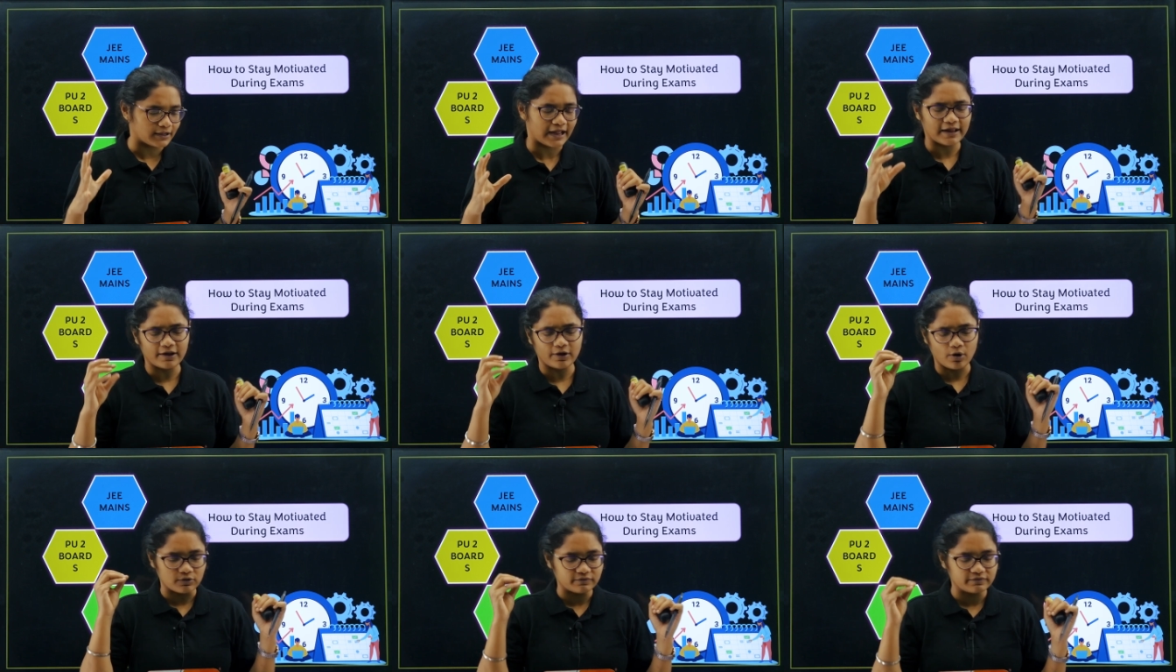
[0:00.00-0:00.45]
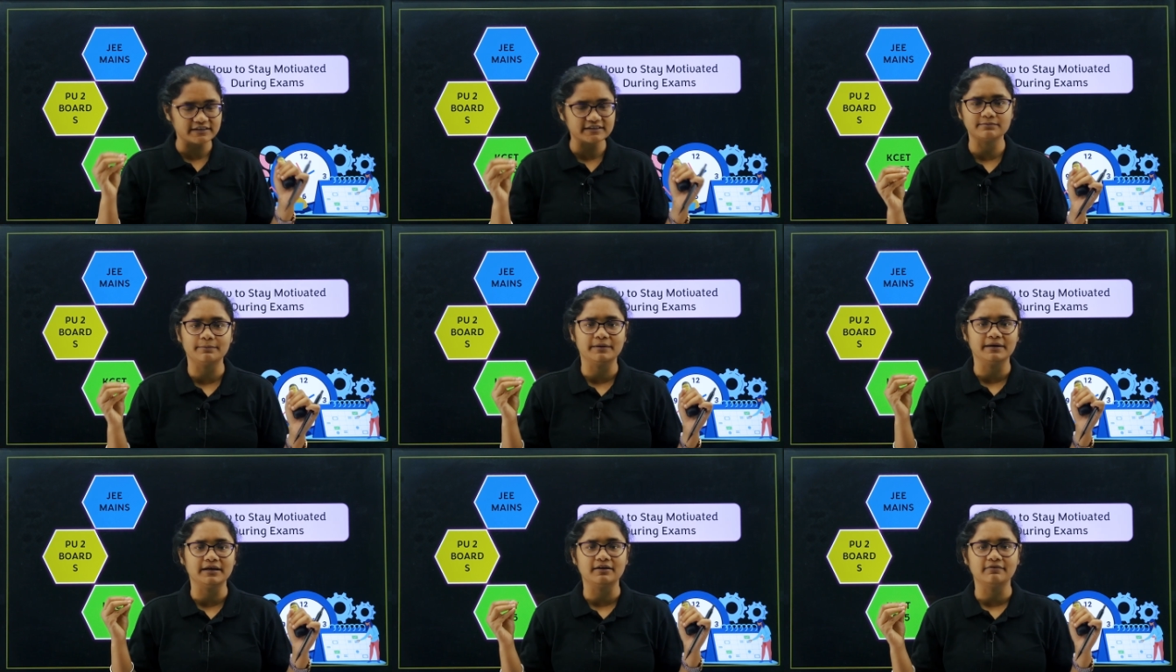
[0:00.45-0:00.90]
I
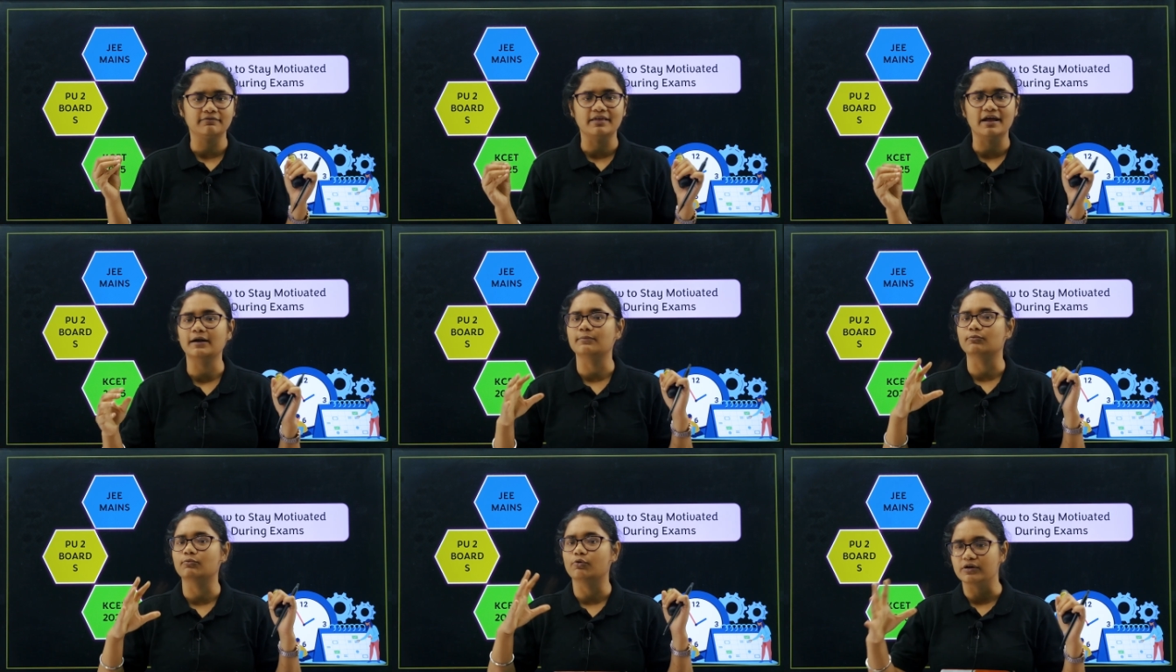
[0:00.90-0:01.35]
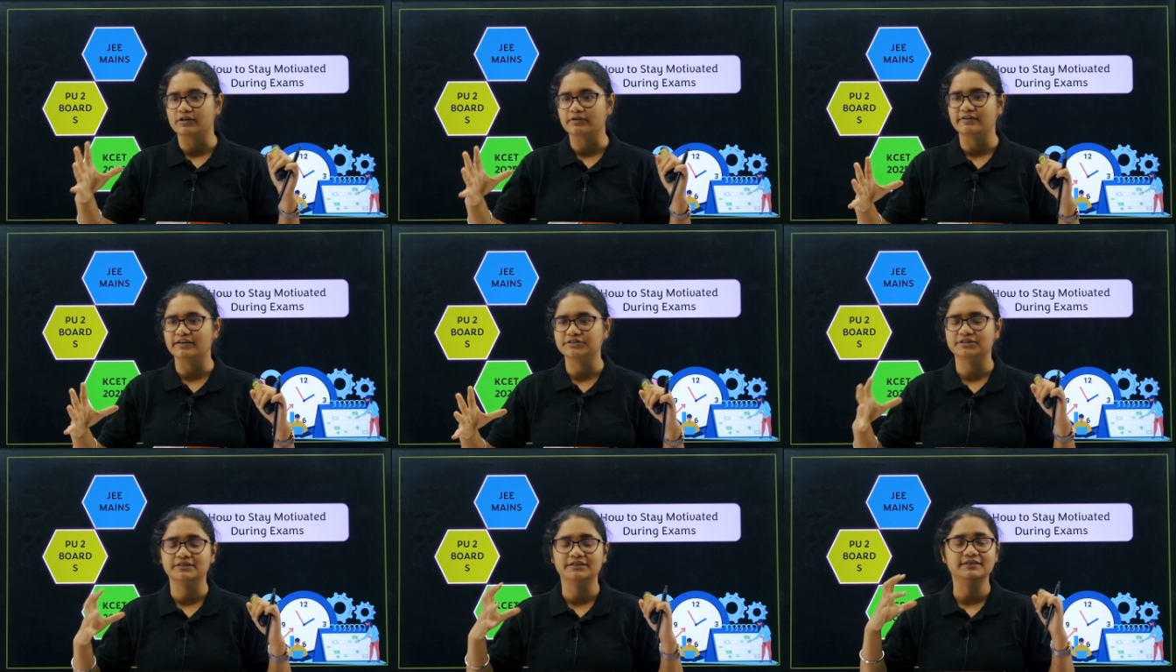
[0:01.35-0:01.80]
always believe that
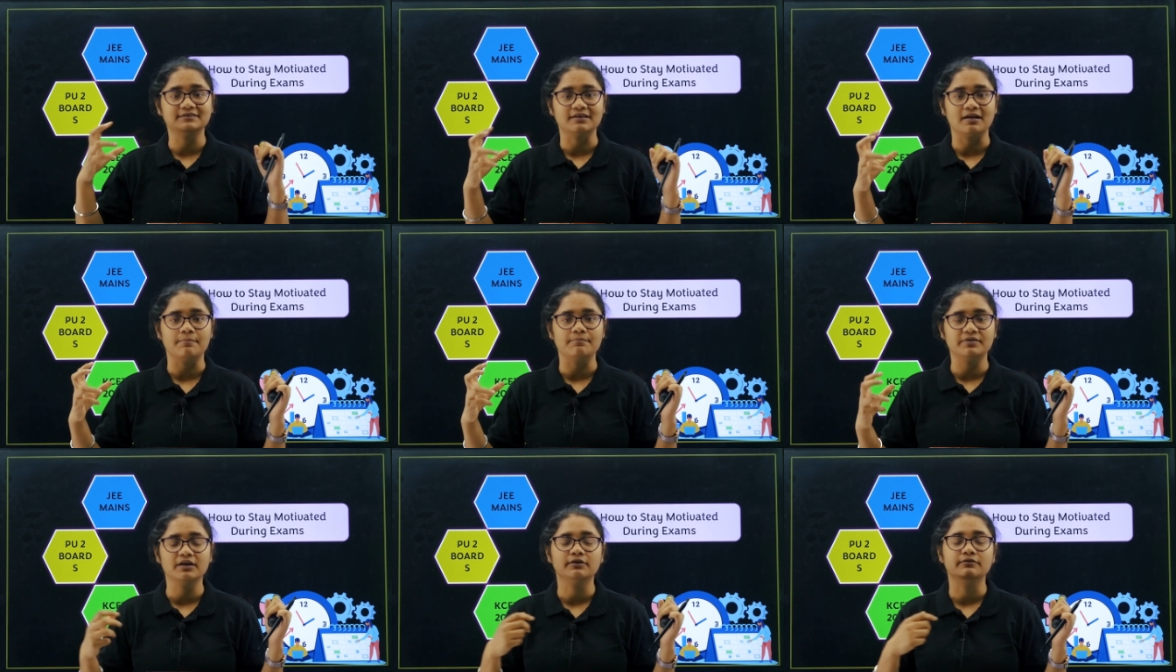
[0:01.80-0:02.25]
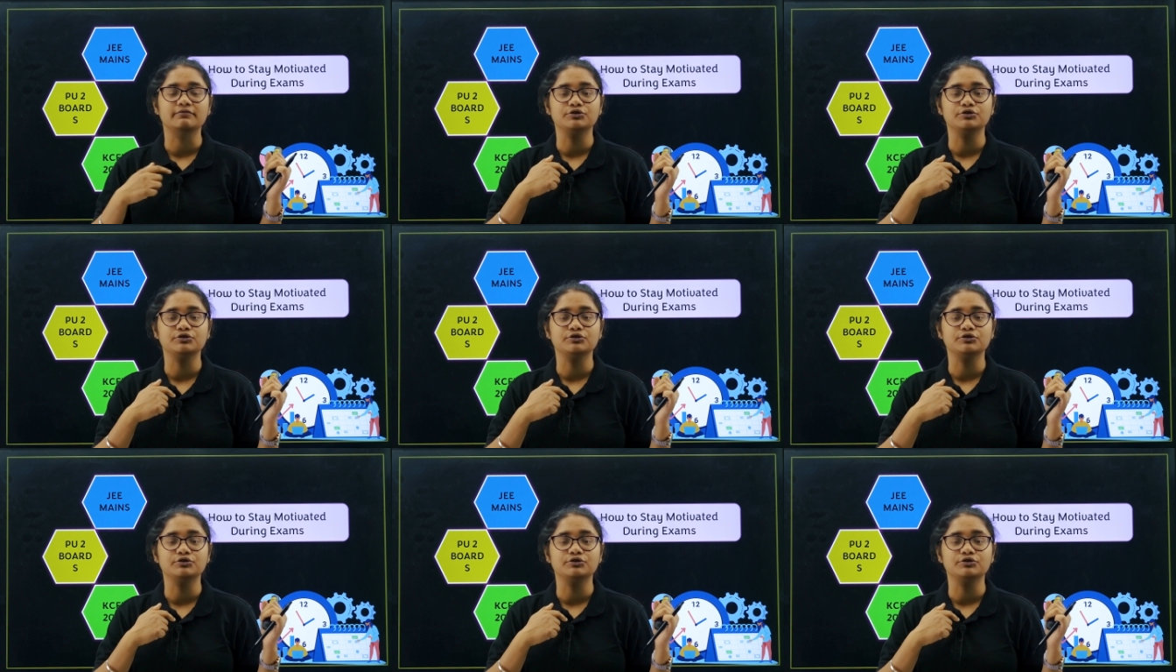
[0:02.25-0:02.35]
motivation is something